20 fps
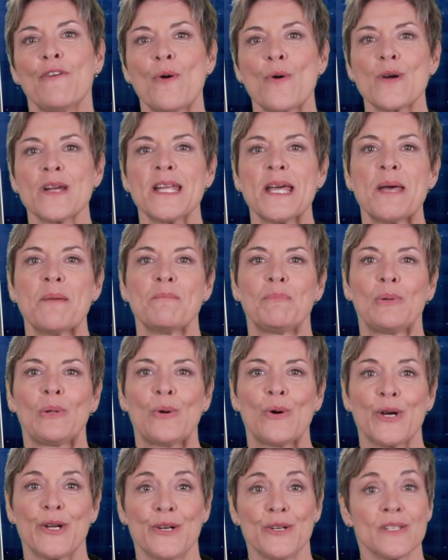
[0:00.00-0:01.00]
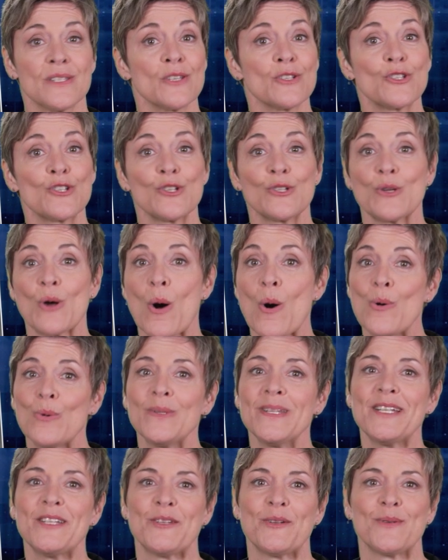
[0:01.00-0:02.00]
Foreign employers should
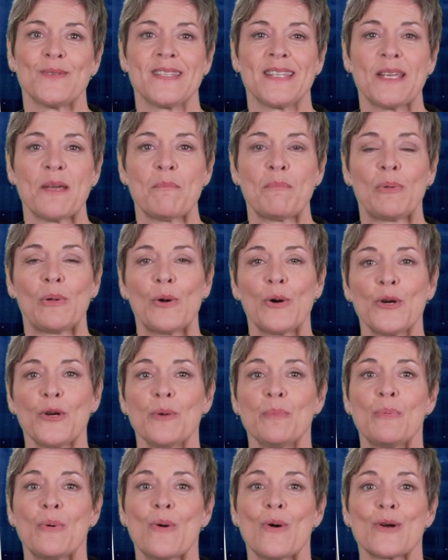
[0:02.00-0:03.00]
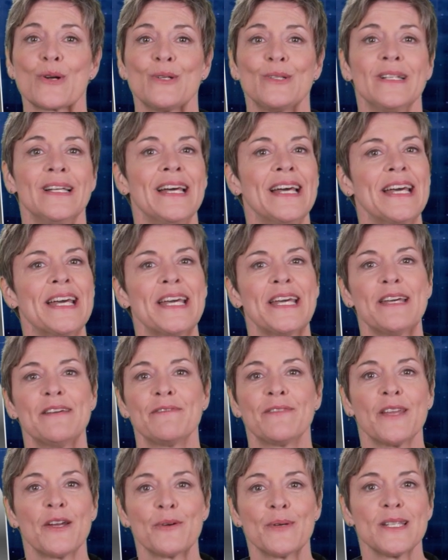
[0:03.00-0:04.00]
only use the employer portal
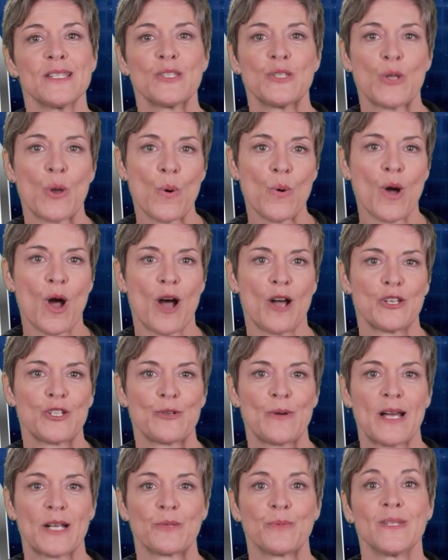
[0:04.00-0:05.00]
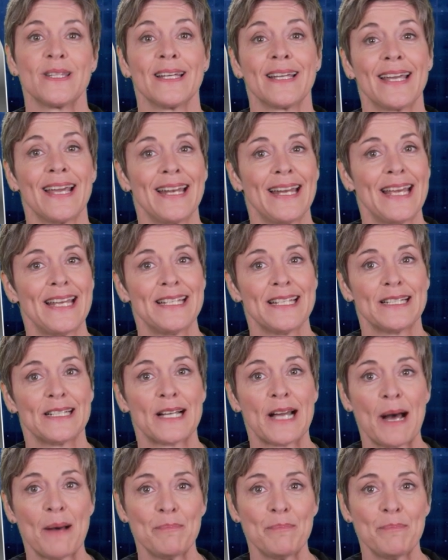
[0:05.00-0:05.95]
if there is no contract with a Canadian